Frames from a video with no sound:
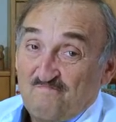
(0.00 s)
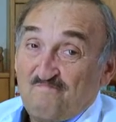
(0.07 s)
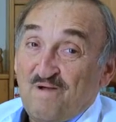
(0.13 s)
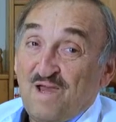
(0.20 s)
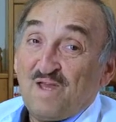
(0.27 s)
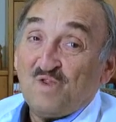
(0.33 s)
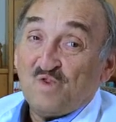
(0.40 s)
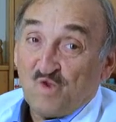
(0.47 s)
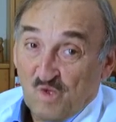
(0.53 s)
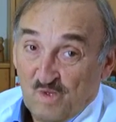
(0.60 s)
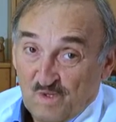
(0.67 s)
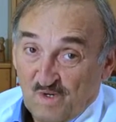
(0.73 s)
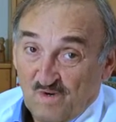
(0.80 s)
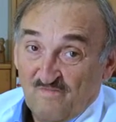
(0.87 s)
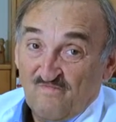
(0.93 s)
pain
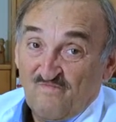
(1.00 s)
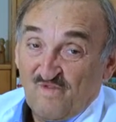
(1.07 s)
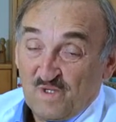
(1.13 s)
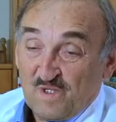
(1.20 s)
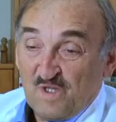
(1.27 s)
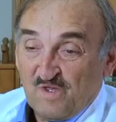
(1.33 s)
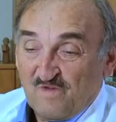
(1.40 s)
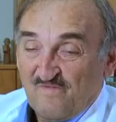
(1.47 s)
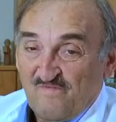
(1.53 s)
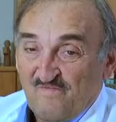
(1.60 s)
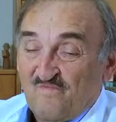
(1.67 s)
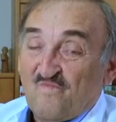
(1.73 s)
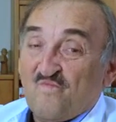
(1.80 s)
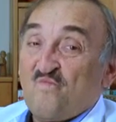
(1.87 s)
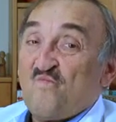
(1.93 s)
syndrome which is
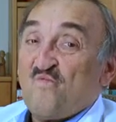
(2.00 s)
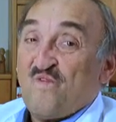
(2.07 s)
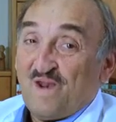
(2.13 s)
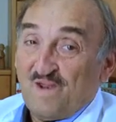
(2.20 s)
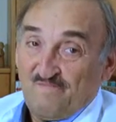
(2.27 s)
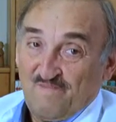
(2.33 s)
very